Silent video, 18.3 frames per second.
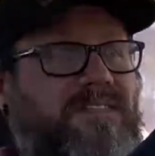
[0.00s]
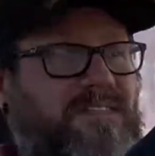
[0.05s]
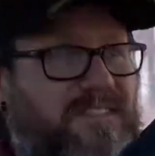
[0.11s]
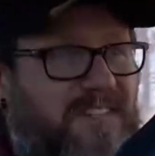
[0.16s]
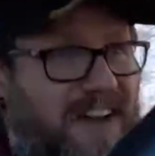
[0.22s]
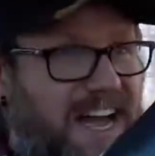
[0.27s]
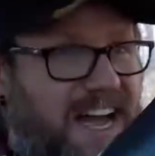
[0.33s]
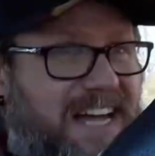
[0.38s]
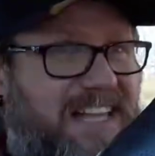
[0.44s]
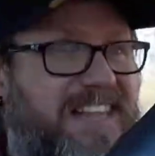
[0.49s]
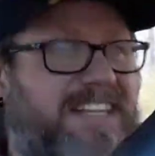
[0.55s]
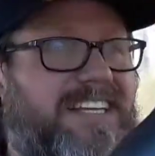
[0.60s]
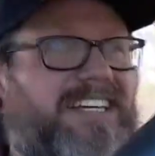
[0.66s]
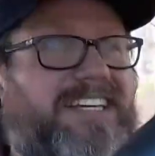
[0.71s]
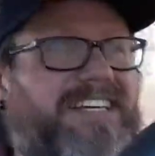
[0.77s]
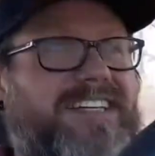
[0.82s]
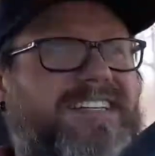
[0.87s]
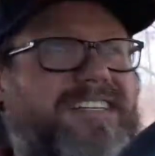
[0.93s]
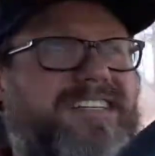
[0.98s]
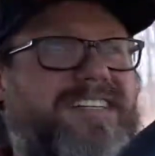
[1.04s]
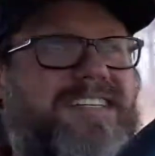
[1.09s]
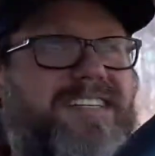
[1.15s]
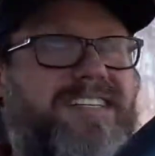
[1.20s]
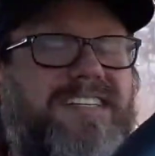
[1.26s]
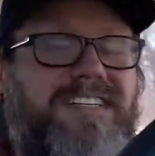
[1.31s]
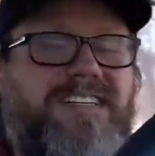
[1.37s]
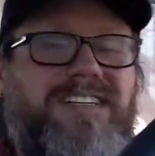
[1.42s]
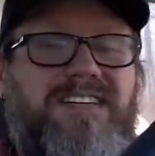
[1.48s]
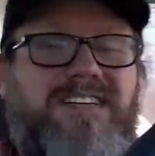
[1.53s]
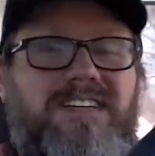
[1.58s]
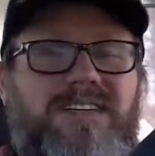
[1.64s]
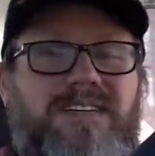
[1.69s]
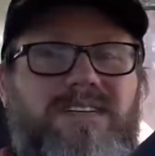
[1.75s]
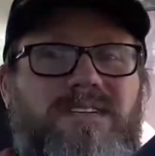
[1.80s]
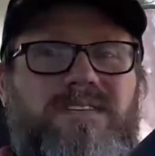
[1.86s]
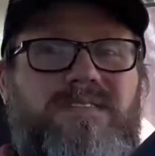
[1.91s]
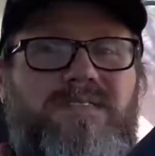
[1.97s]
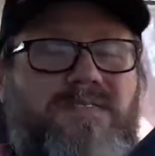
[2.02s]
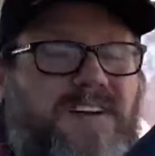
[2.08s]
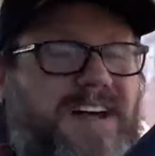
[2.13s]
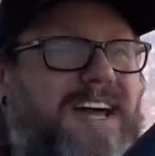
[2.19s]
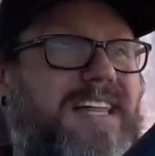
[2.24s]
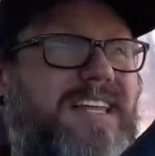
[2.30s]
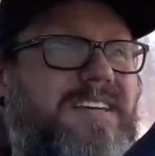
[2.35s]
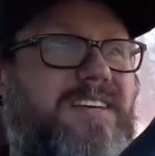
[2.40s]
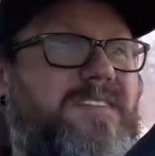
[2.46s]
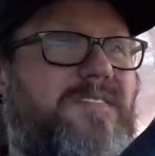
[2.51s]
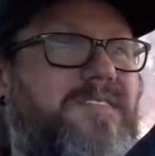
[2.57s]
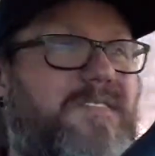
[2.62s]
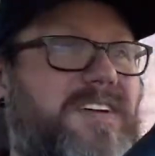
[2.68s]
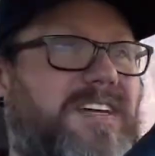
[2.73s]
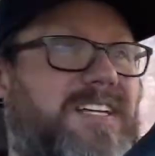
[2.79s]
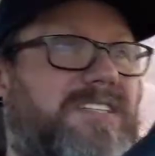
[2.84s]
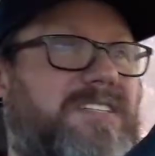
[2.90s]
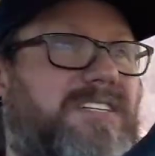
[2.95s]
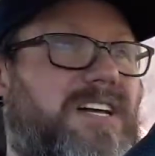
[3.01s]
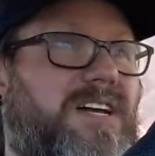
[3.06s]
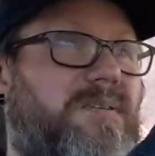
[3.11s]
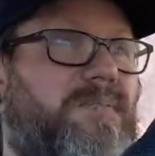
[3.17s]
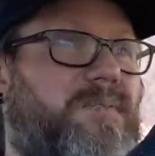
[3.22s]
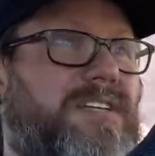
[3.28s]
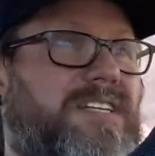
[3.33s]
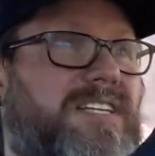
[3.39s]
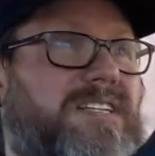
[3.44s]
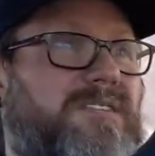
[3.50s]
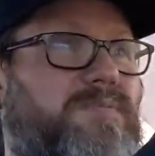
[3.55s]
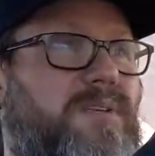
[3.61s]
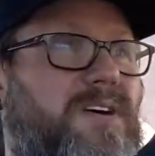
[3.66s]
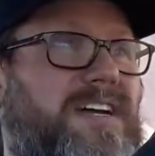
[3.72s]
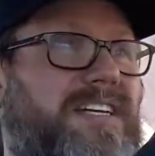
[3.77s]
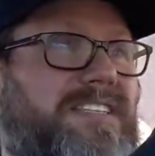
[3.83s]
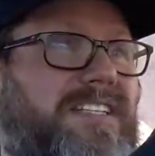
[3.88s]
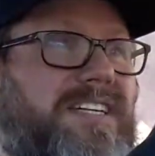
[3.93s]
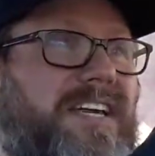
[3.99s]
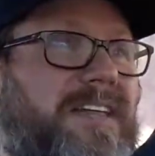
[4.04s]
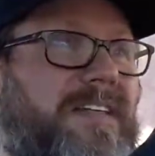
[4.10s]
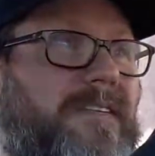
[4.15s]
finally, finally finish up putting these brakes together.